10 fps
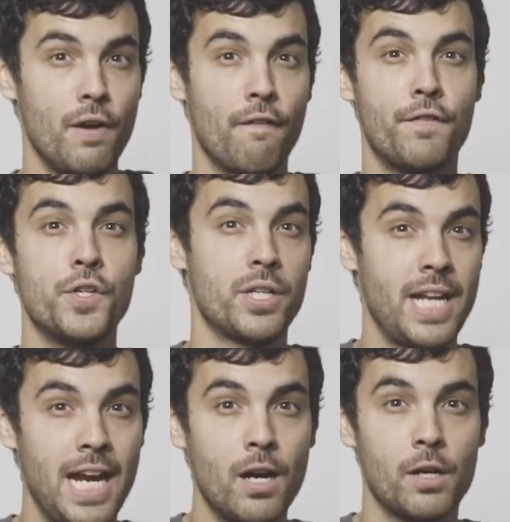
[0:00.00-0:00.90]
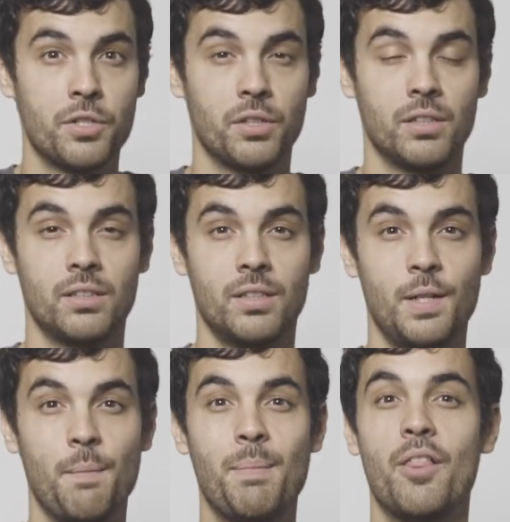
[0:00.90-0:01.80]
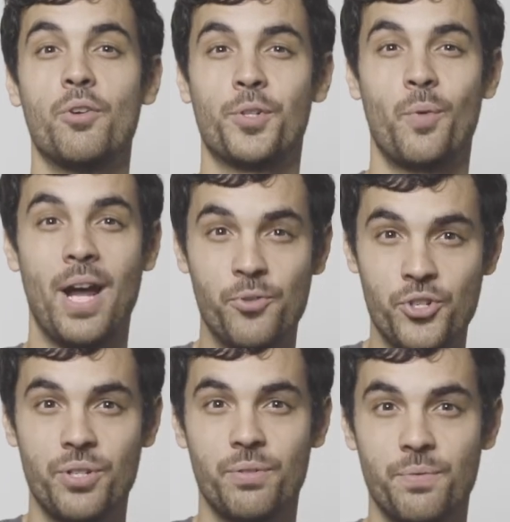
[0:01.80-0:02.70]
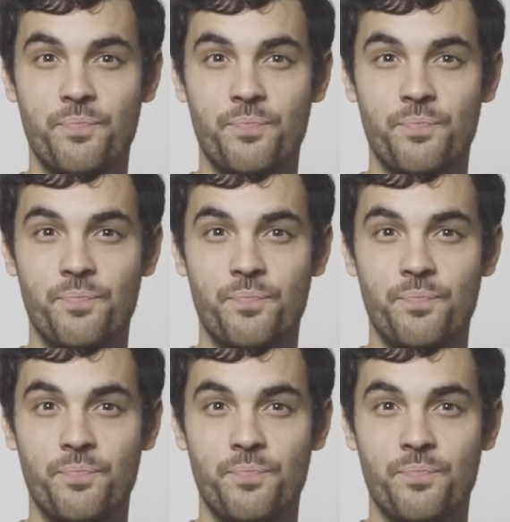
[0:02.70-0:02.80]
for your character by those around you.